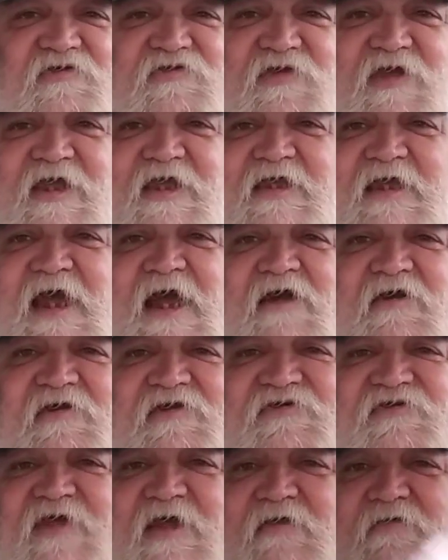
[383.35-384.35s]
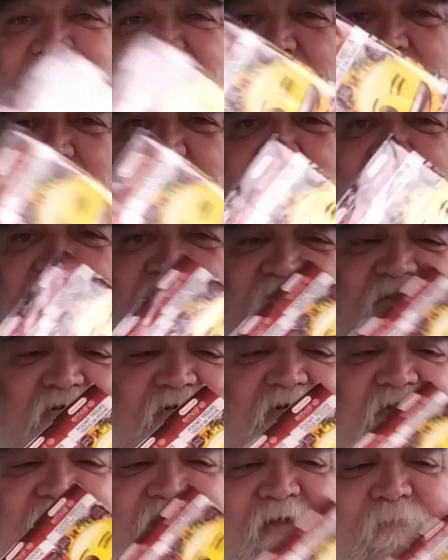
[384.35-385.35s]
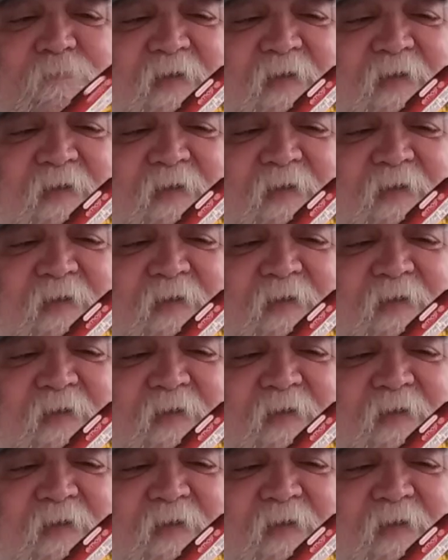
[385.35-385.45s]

So he carries a roll or, or a